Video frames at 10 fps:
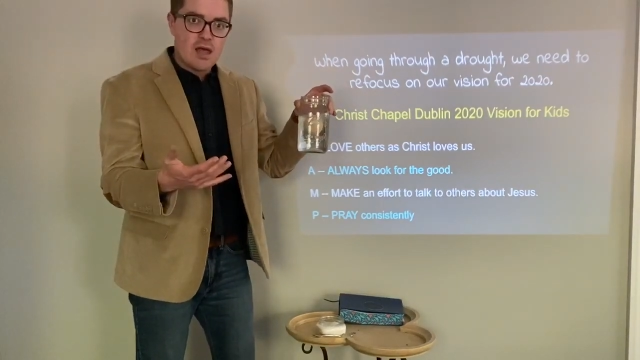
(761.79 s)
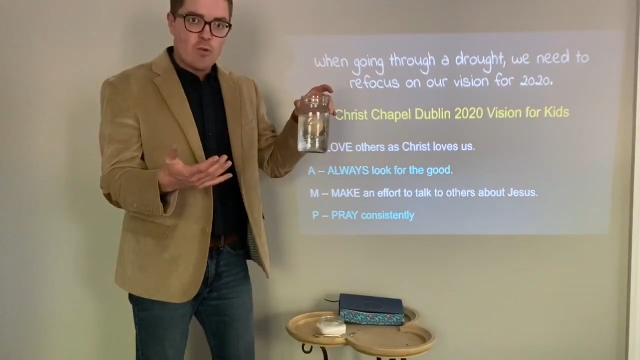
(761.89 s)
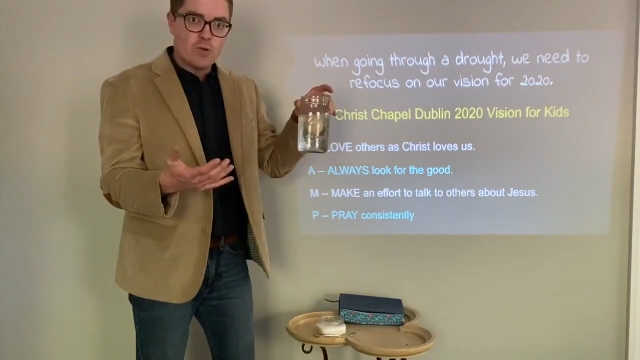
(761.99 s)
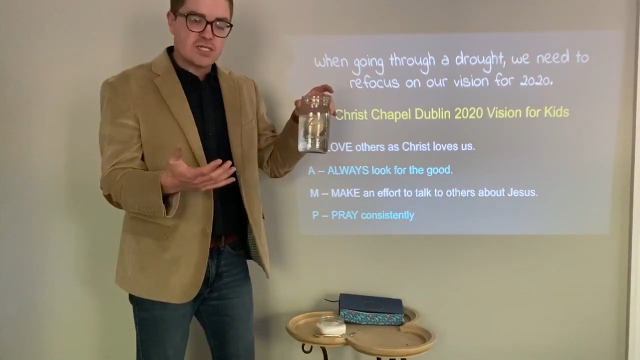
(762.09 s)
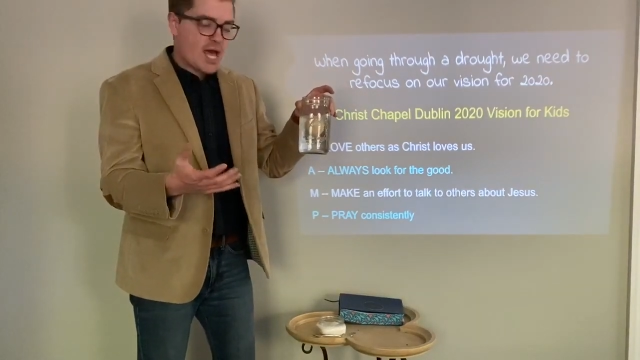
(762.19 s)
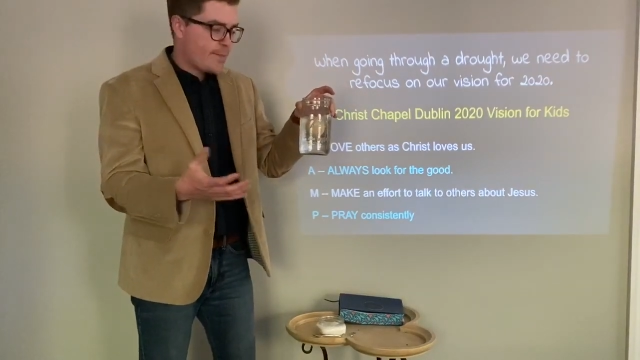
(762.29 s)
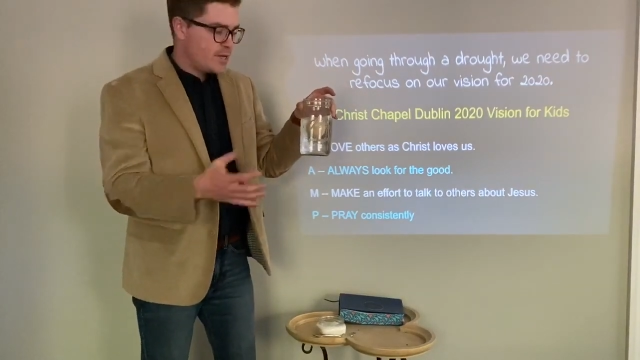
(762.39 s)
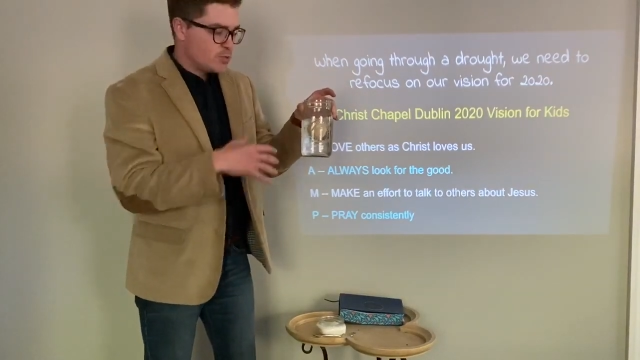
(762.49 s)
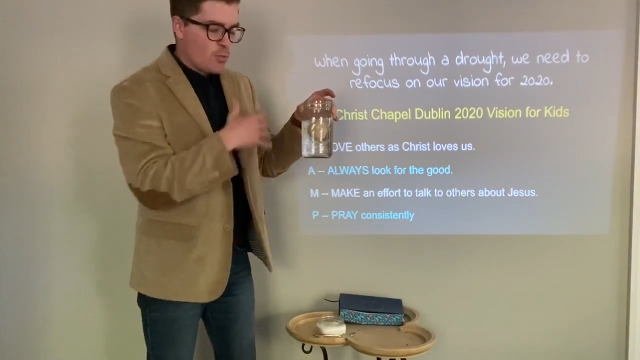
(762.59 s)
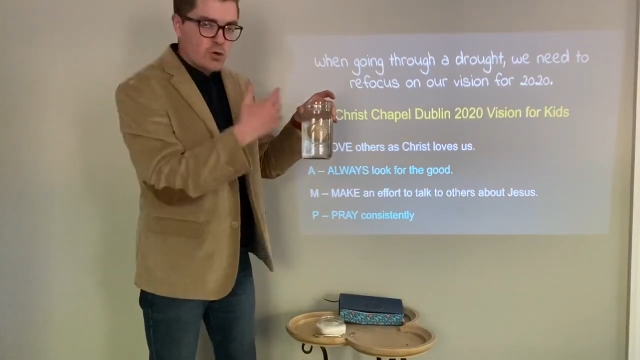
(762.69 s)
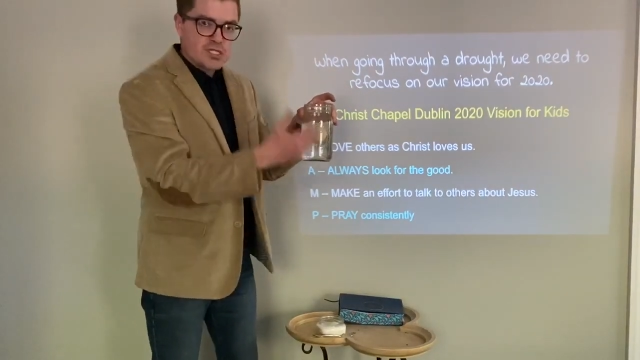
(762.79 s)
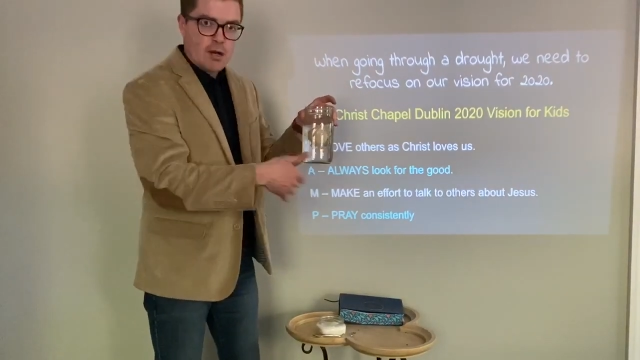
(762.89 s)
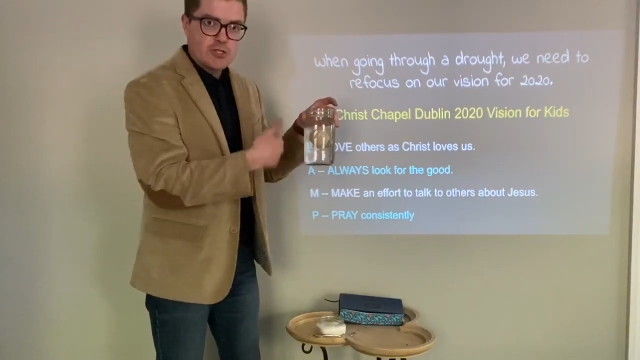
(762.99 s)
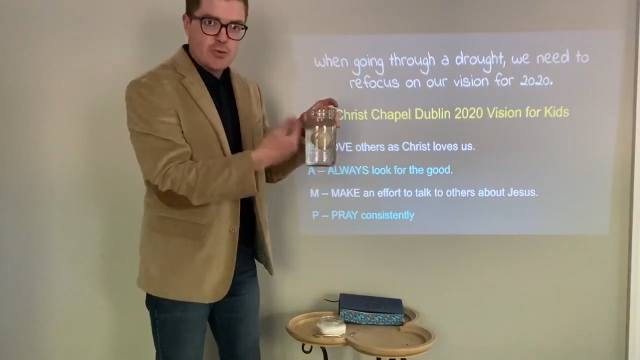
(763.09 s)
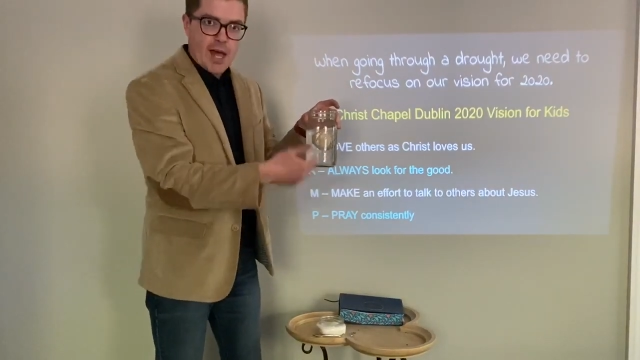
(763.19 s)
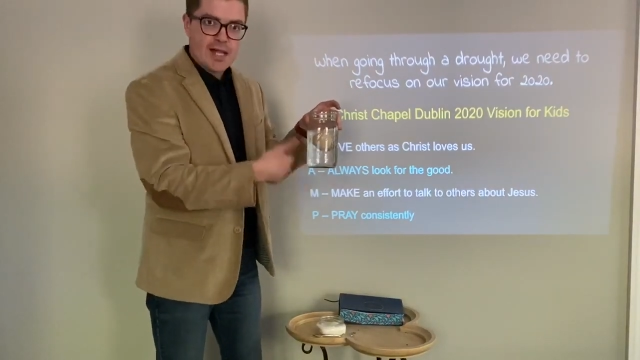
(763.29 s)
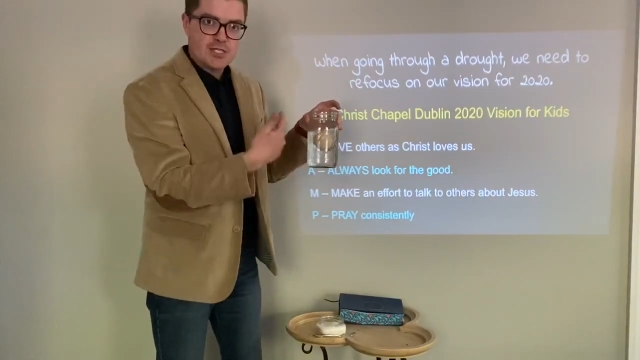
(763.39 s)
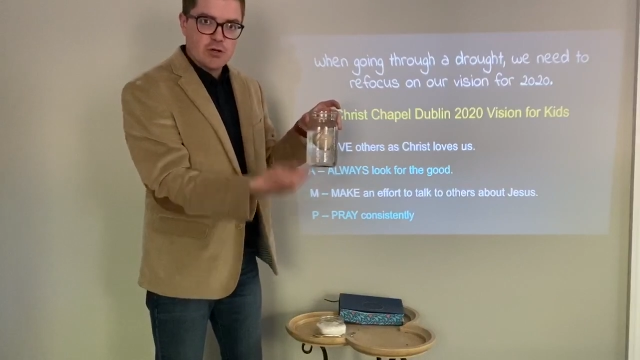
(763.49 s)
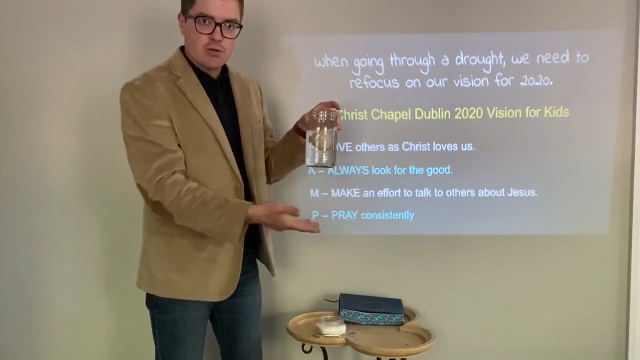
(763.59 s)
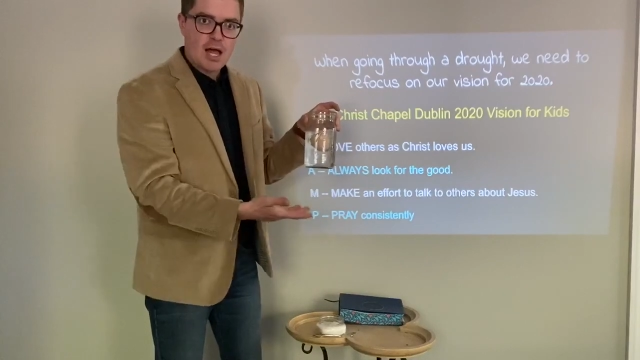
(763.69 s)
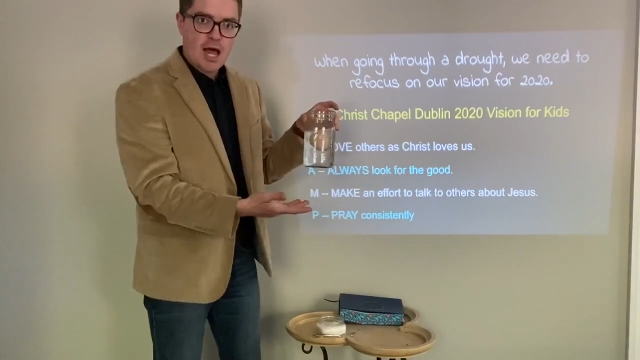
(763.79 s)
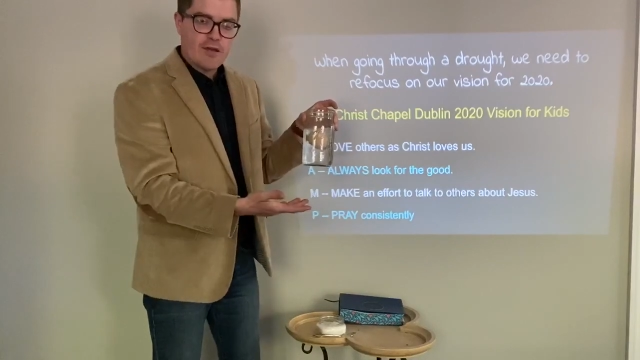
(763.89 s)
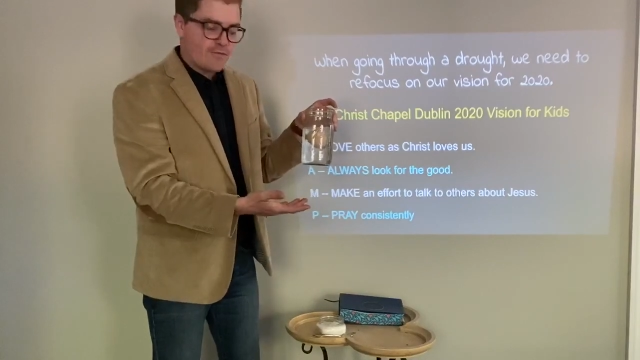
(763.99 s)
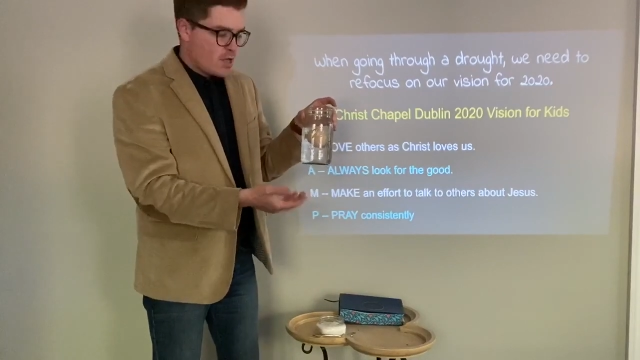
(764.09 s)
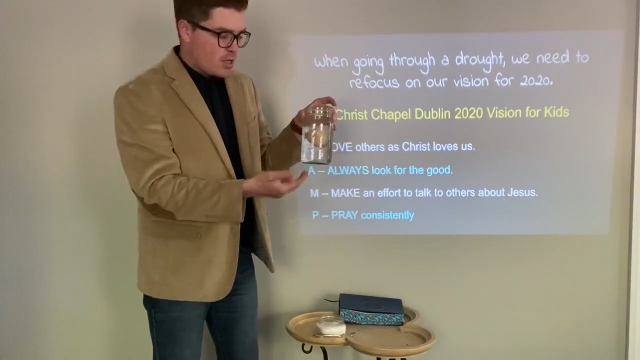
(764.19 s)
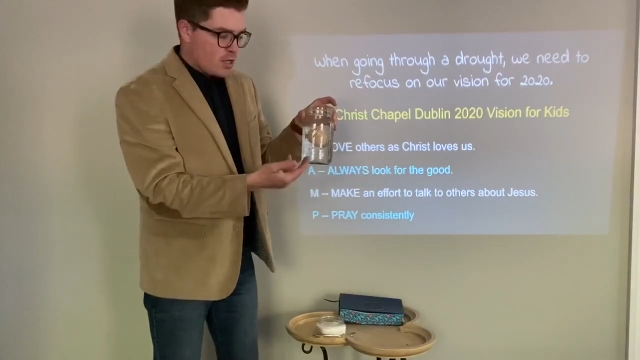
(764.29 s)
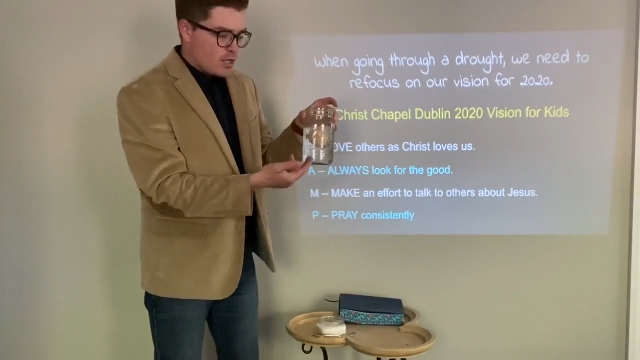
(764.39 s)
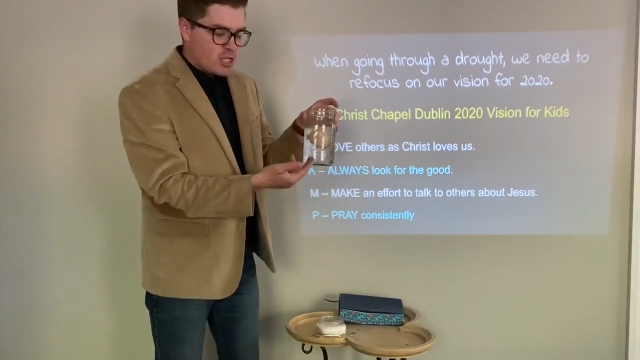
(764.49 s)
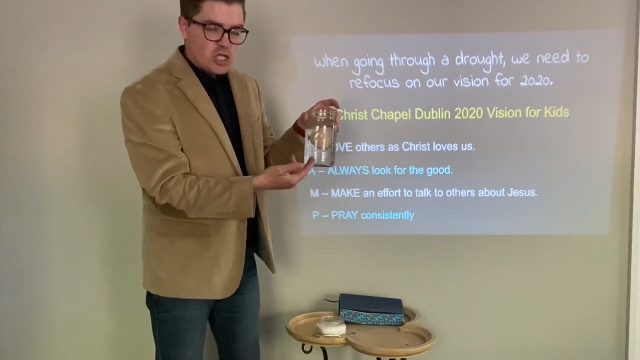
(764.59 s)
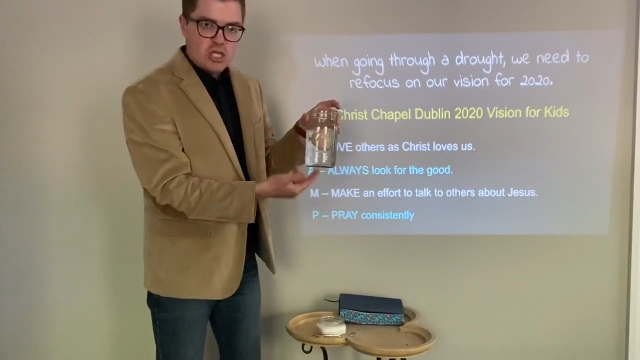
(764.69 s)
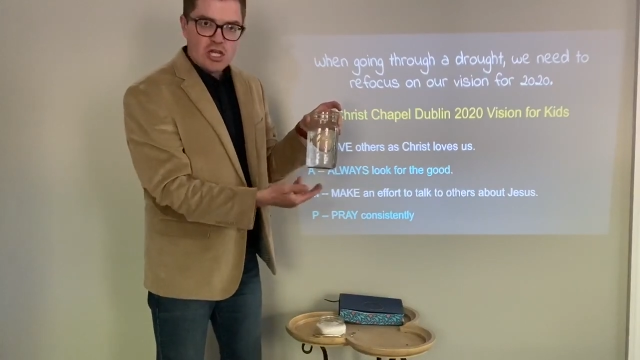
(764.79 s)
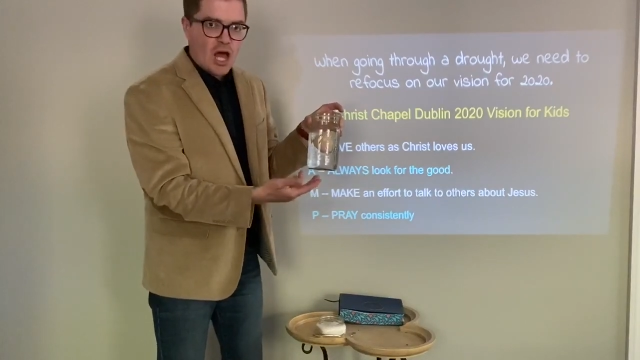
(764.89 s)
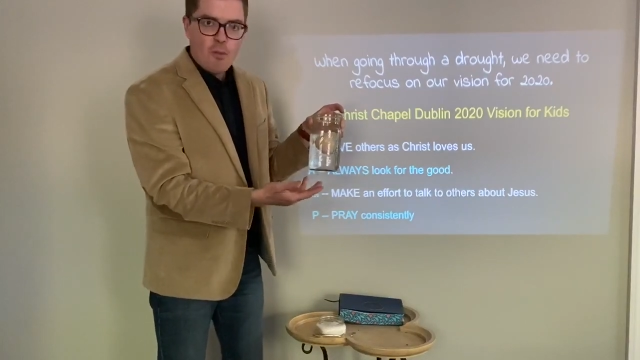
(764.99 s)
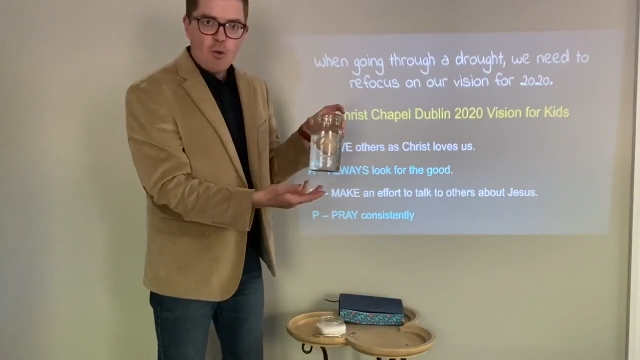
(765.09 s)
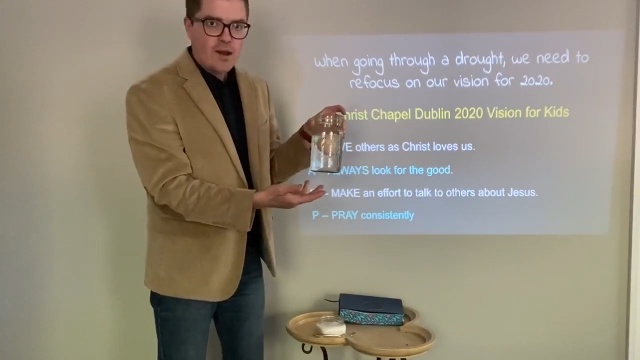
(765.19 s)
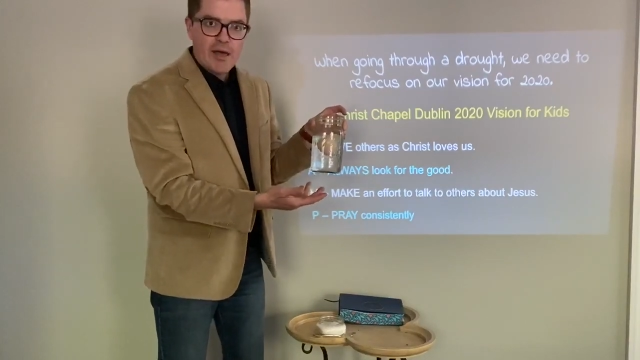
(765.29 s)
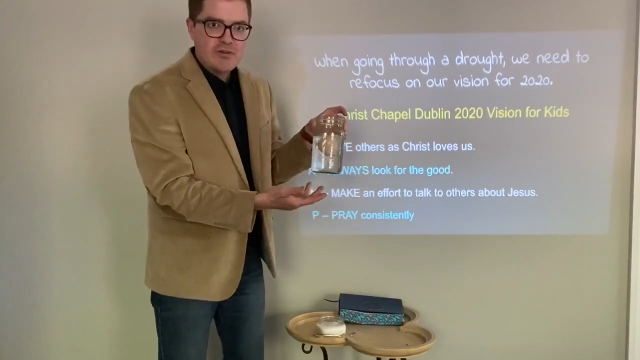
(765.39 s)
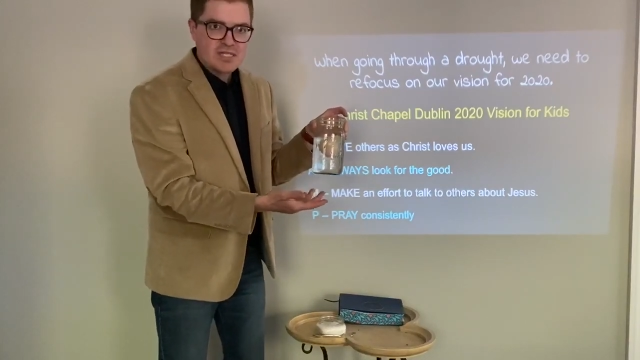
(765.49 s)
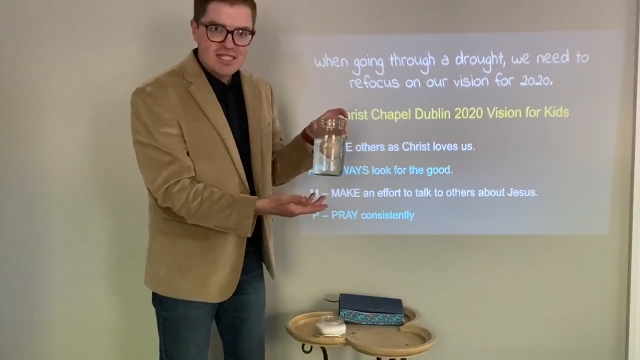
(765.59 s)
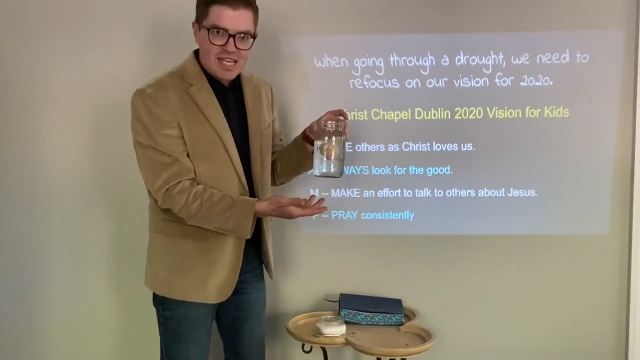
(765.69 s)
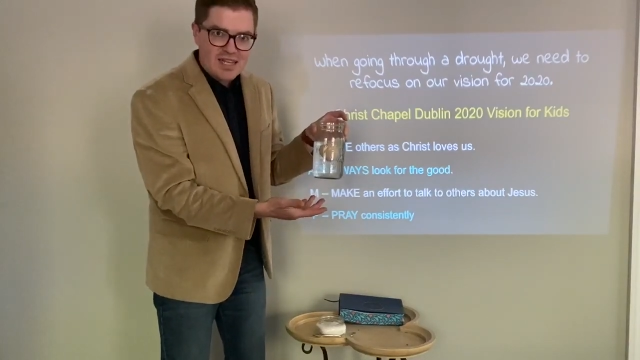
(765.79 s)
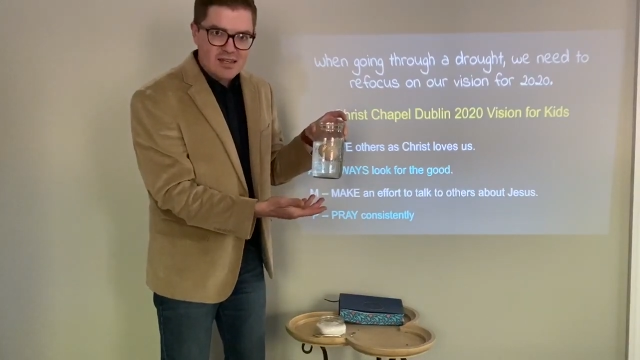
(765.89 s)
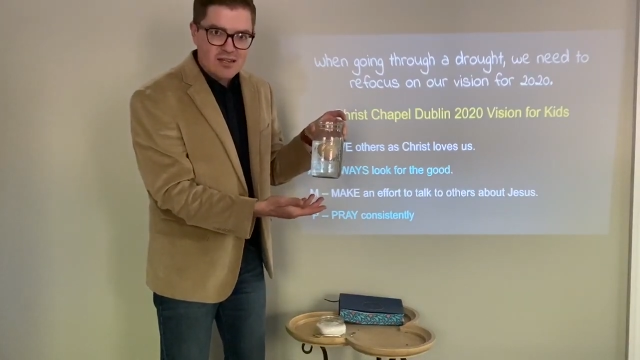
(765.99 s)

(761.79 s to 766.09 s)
what's happened is the more salt you add to your life, God won't allow you to sink,